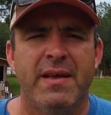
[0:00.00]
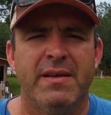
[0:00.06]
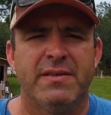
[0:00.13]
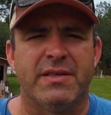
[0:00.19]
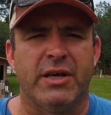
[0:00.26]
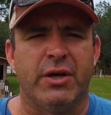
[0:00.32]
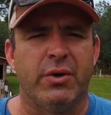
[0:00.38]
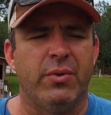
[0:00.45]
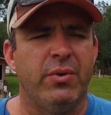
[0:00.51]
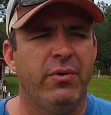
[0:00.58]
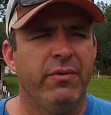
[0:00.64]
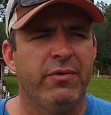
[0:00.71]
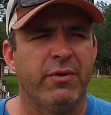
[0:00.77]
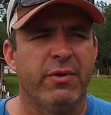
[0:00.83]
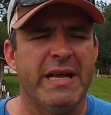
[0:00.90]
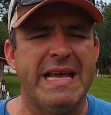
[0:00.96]
So
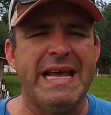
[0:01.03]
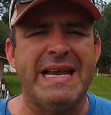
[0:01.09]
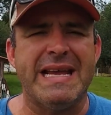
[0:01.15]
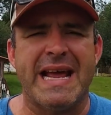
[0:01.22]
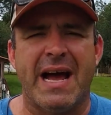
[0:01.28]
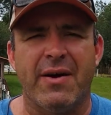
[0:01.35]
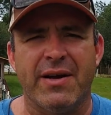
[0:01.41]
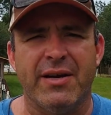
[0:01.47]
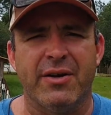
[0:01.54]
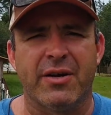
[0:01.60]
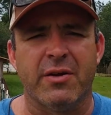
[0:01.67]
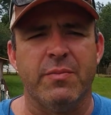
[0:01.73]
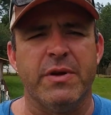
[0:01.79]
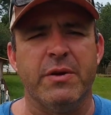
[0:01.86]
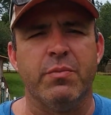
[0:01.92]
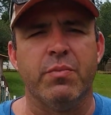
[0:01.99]
the heat out here
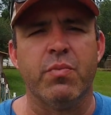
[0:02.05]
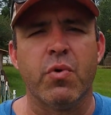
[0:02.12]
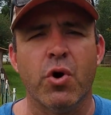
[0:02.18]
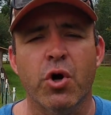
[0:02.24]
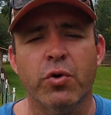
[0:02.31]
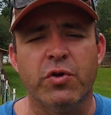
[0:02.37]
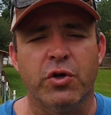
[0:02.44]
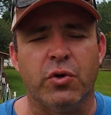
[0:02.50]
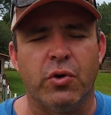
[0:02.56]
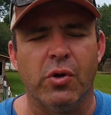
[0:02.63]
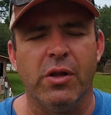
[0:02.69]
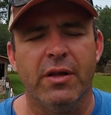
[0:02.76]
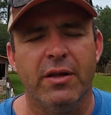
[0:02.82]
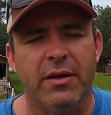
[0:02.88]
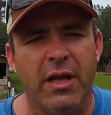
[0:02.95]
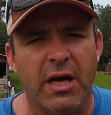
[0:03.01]
can be brutal.
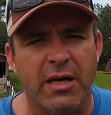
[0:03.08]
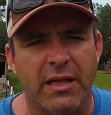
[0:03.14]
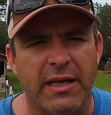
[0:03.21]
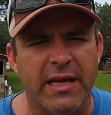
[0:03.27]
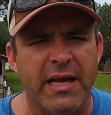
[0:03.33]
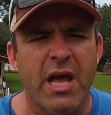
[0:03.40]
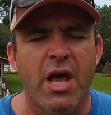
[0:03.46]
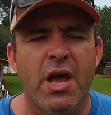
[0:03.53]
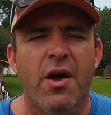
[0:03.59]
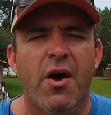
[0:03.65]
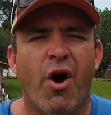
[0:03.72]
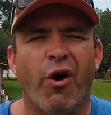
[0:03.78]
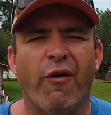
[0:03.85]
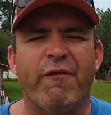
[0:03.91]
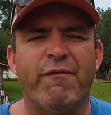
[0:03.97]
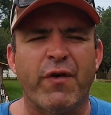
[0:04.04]
Luckily,
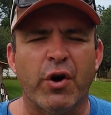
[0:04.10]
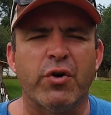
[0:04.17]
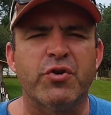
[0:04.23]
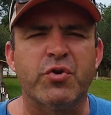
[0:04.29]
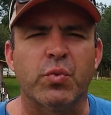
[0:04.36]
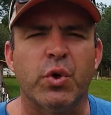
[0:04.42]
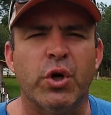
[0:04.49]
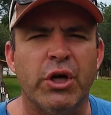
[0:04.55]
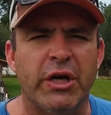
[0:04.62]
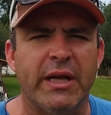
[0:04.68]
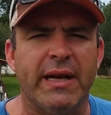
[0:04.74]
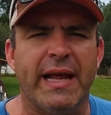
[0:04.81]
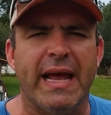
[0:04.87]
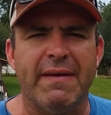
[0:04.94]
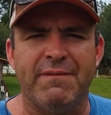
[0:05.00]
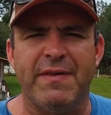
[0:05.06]
our first run
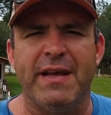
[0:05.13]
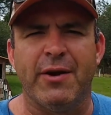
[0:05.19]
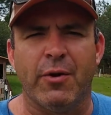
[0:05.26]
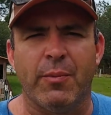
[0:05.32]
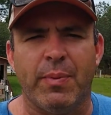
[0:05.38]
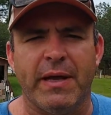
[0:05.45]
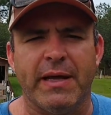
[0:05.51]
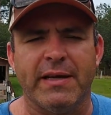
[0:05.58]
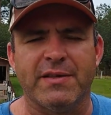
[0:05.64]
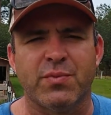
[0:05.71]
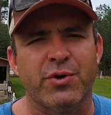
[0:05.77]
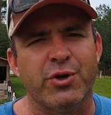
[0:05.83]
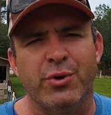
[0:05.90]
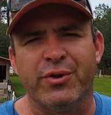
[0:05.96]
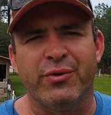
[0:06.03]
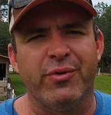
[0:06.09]
at feeder pigs we're
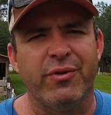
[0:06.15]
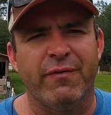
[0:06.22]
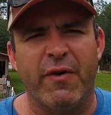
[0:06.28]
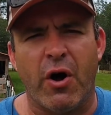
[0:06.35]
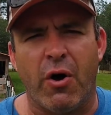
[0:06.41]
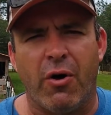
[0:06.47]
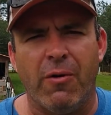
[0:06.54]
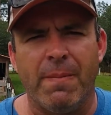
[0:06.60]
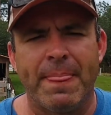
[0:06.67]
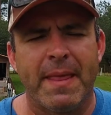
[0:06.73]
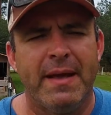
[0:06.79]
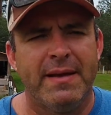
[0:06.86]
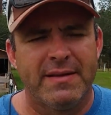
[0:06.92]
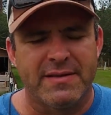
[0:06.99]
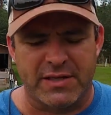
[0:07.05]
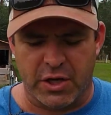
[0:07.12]
doing through the fall.
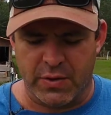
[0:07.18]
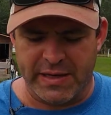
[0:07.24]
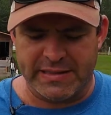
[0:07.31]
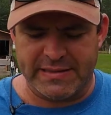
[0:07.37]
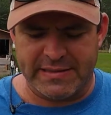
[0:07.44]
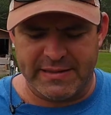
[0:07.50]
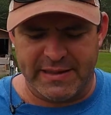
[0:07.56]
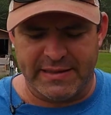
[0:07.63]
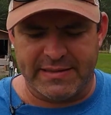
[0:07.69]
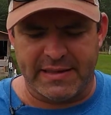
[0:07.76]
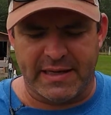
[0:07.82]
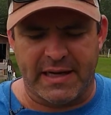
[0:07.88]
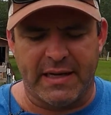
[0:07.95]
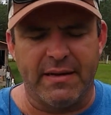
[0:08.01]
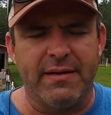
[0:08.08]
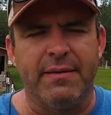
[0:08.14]
So it's
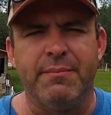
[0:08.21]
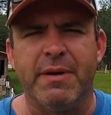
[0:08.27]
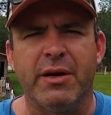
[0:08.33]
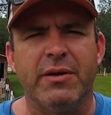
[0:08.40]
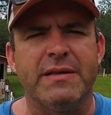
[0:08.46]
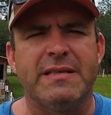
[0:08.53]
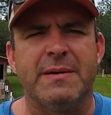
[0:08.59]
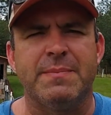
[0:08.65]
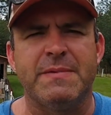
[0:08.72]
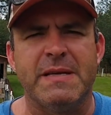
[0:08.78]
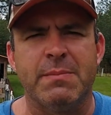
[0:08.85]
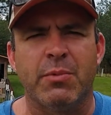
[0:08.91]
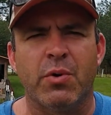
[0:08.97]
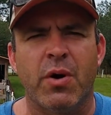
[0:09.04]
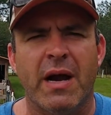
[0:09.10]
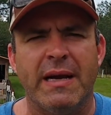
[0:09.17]
middle of
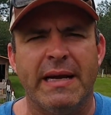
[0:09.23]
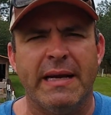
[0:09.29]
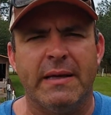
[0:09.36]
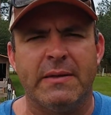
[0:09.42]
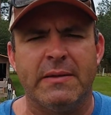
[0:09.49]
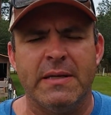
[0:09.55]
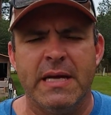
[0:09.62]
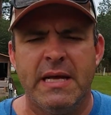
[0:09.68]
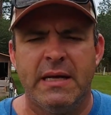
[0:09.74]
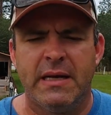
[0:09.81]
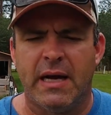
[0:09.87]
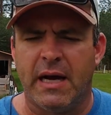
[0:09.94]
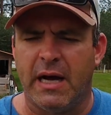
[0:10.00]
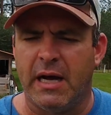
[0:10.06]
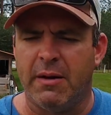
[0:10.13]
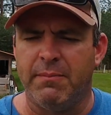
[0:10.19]
September right now.
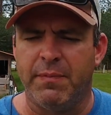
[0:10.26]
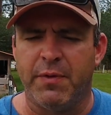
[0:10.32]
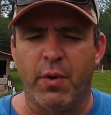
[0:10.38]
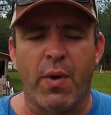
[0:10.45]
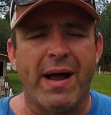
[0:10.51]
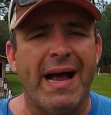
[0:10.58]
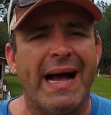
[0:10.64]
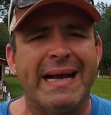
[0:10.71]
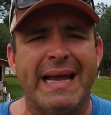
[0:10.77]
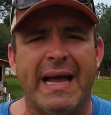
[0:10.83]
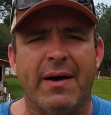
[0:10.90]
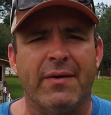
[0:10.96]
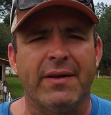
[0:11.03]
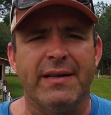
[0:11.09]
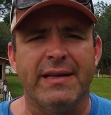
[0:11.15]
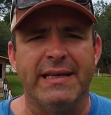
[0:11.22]
The way I
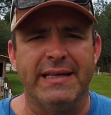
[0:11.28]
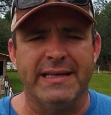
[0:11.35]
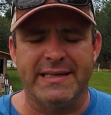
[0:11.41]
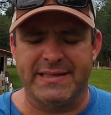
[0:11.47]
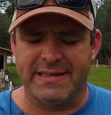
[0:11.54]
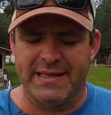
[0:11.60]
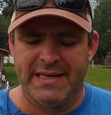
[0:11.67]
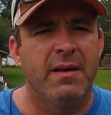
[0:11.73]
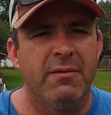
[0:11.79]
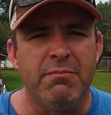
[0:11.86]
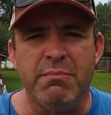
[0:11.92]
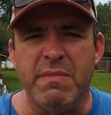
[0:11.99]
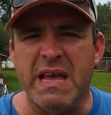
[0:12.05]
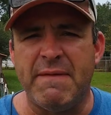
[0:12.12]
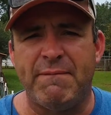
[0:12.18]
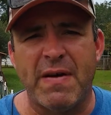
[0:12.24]
count it is
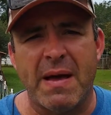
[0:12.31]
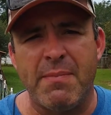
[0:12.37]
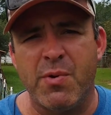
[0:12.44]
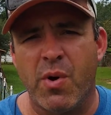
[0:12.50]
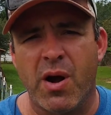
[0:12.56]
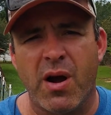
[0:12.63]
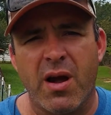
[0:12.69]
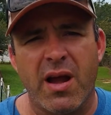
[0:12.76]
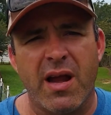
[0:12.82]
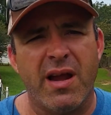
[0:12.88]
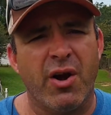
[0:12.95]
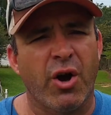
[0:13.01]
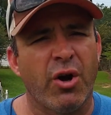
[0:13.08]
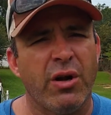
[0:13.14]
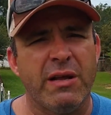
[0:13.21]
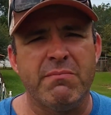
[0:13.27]
mid-February,
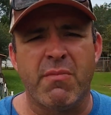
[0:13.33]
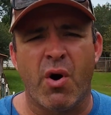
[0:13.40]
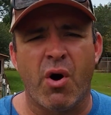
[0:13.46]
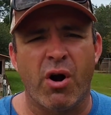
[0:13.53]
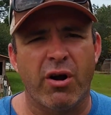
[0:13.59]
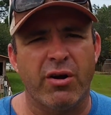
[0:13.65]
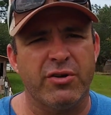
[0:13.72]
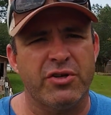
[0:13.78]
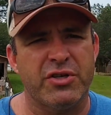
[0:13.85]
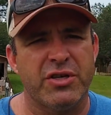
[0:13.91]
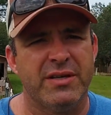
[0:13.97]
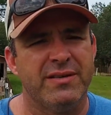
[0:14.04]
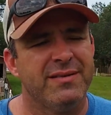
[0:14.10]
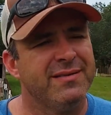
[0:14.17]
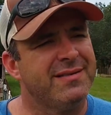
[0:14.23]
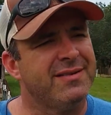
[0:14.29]
early March.
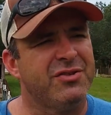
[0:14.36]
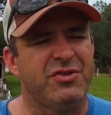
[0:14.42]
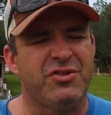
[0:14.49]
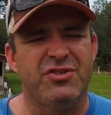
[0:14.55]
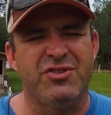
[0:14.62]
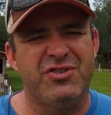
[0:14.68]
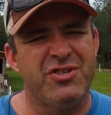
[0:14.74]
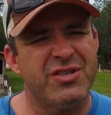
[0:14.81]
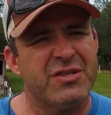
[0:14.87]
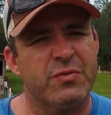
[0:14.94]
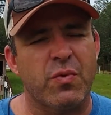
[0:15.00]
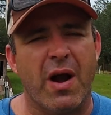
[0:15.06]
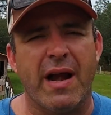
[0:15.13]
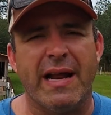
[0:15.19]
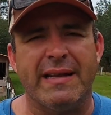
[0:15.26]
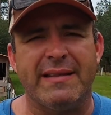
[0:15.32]
It's just
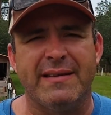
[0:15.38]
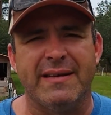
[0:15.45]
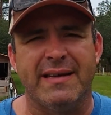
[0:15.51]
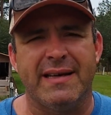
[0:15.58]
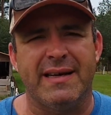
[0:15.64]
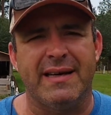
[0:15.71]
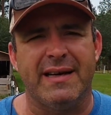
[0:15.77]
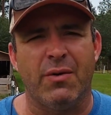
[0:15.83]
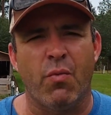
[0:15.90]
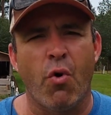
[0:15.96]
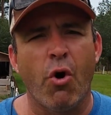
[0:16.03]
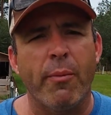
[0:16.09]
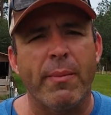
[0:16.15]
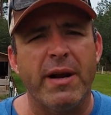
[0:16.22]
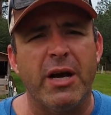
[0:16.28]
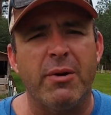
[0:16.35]
right at the
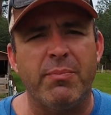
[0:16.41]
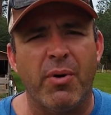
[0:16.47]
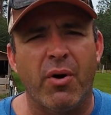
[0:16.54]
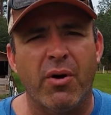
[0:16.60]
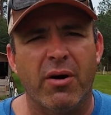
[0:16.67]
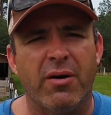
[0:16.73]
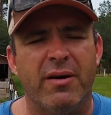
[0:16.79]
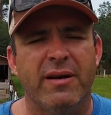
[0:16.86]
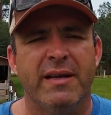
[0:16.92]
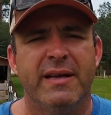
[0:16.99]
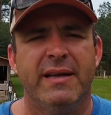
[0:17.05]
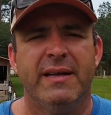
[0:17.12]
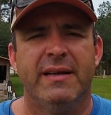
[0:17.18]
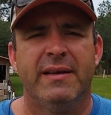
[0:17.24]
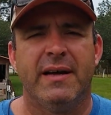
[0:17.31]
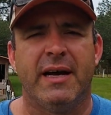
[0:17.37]
warming up part
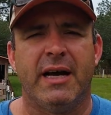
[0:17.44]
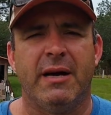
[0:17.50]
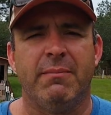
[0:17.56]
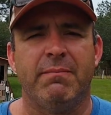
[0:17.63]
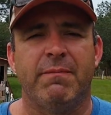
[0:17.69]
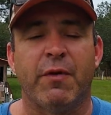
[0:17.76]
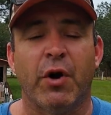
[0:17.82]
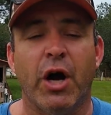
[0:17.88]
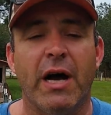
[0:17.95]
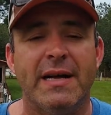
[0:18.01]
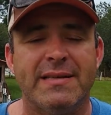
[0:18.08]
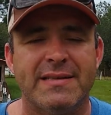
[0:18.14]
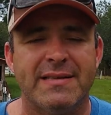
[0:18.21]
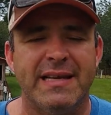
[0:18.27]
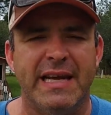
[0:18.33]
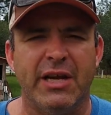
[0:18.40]
for
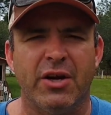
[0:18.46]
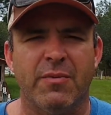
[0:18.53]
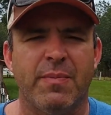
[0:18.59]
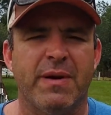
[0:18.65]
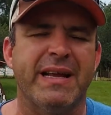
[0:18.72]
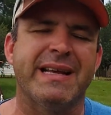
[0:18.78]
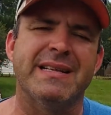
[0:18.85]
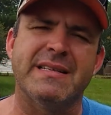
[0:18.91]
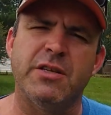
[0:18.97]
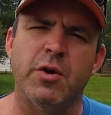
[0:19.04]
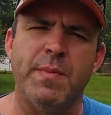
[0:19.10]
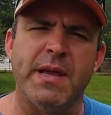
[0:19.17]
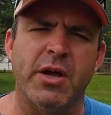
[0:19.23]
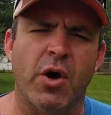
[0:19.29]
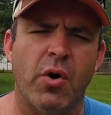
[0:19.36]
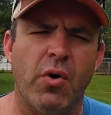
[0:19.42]
us here, but it can still
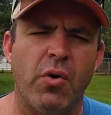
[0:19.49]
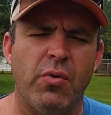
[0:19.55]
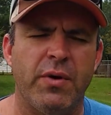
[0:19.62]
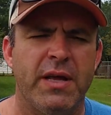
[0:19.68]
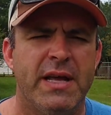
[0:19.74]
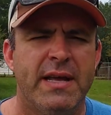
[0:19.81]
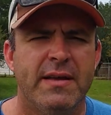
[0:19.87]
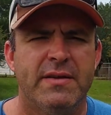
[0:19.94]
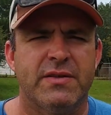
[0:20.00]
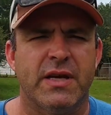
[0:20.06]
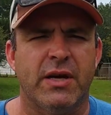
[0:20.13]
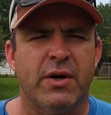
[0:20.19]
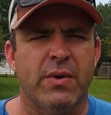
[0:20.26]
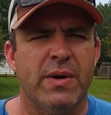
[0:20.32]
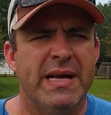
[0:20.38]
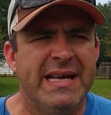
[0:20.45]
be cold.
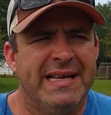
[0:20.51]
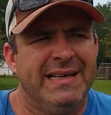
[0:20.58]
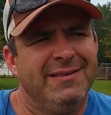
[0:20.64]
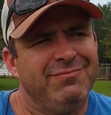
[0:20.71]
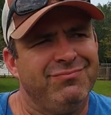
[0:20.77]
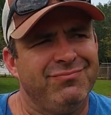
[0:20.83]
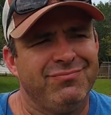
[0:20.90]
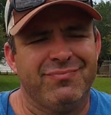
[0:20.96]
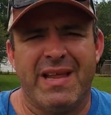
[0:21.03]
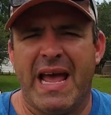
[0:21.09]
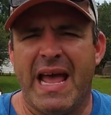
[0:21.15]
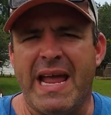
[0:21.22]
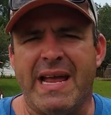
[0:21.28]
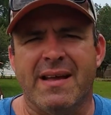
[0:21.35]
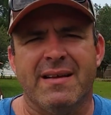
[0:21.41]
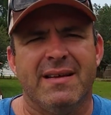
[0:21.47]
So,
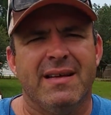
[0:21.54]
hey,